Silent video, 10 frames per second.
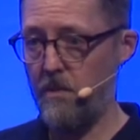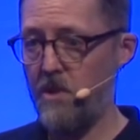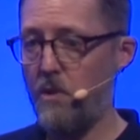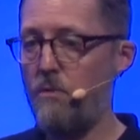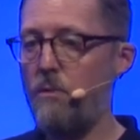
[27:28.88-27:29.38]

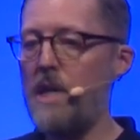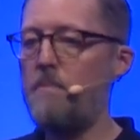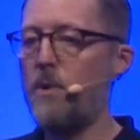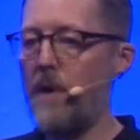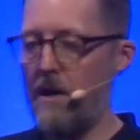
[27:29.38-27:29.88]
So if we
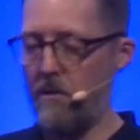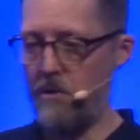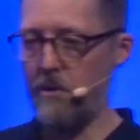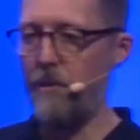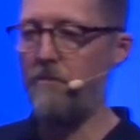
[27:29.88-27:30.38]
put
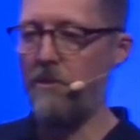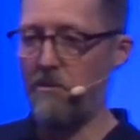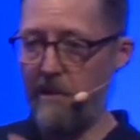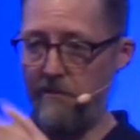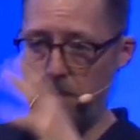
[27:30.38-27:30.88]
out some
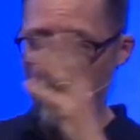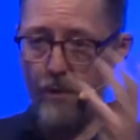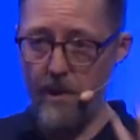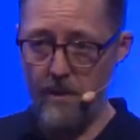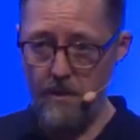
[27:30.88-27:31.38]
infographics
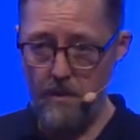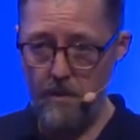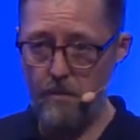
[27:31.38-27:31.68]
with